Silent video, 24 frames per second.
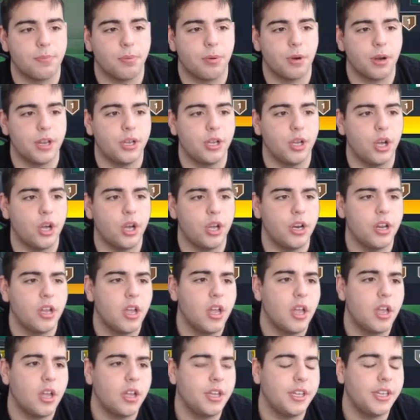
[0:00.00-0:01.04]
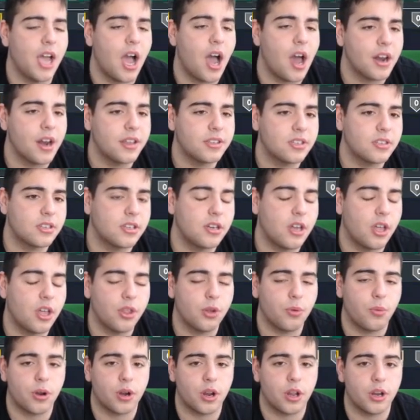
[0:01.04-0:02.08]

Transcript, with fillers: pretty good. Giannis is another one,